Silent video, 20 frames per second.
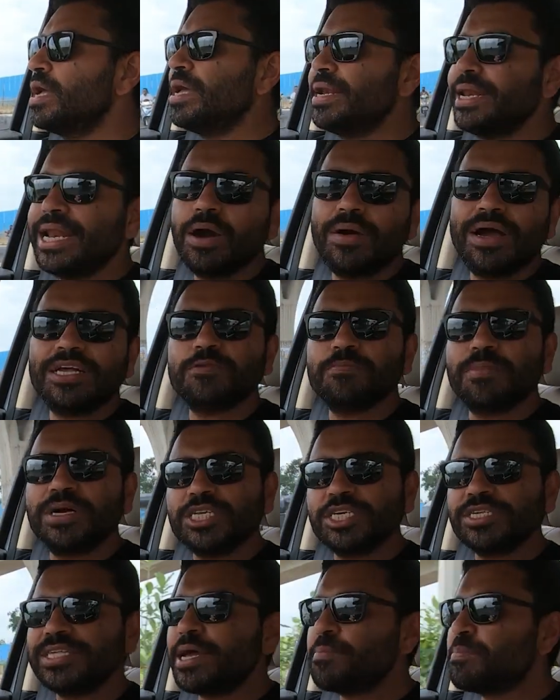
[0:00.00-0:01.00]
Now, as
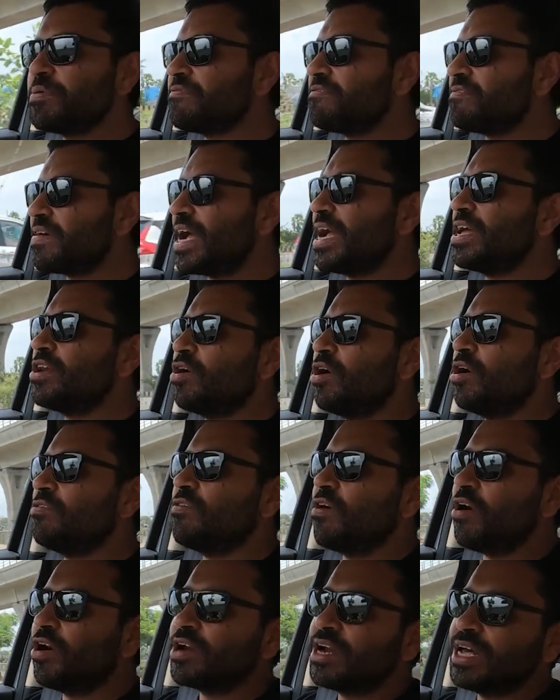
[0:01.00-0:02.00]
much as I'm a fan of
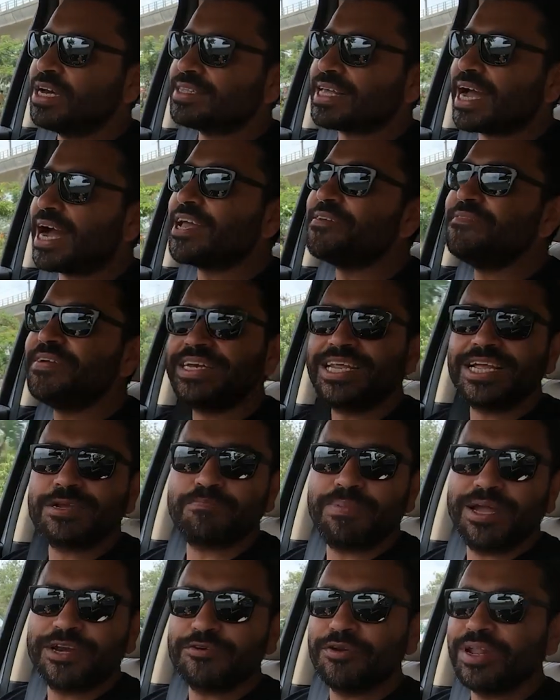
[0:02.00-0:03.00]
Honda's
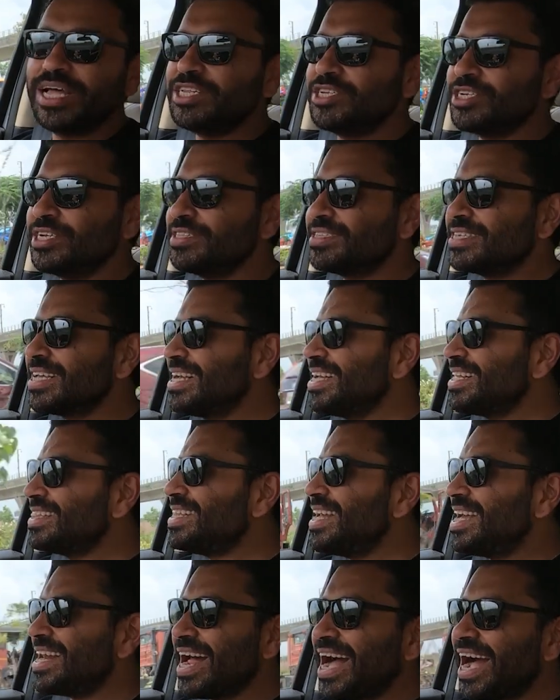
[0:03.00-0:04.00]
i-VTEC petrol engines,
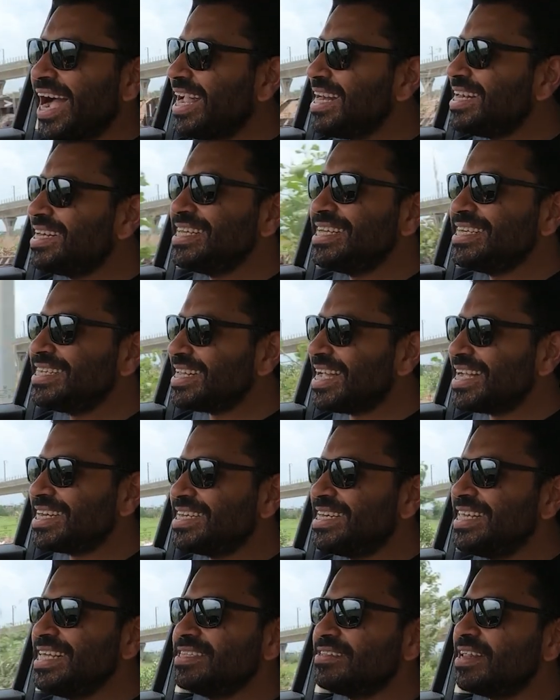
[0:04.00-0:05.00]
their
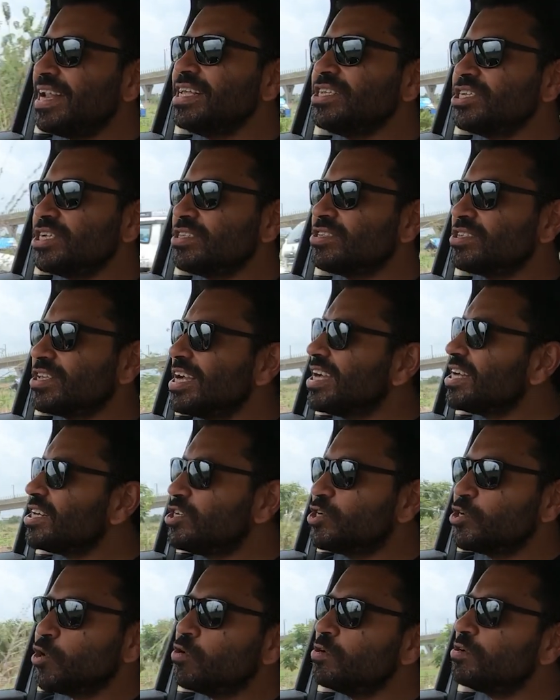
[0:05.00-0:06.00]
iDTEC diesel engines
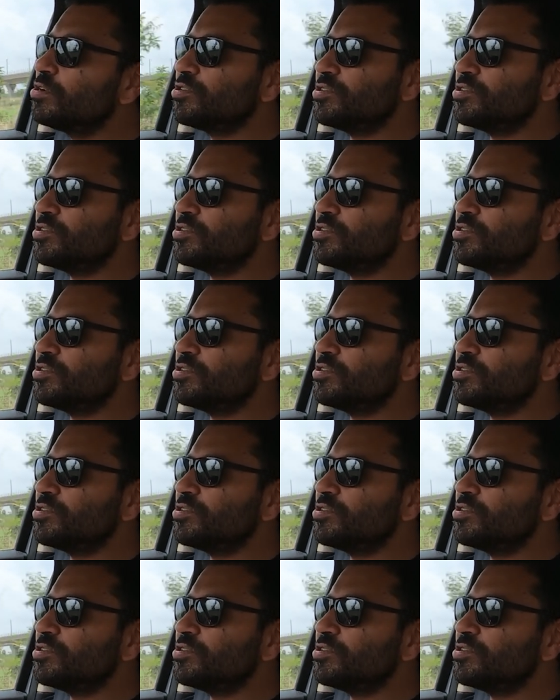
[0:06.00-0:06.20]
don't